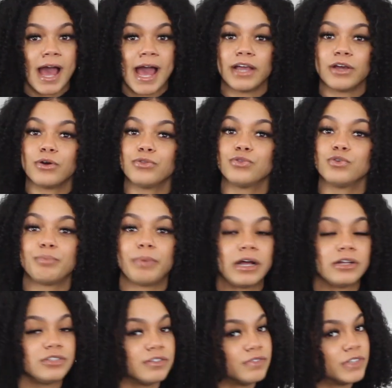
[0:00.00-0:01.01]
I go through
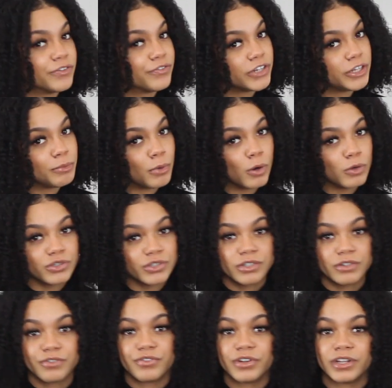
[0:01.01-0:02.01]
bouts of different emotions
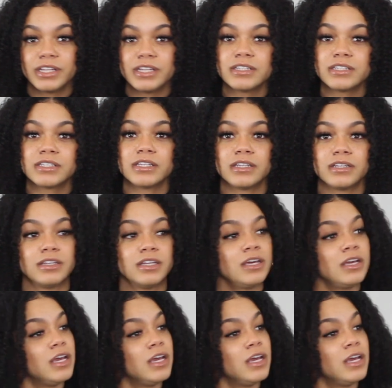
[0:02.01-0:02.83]
and feelings and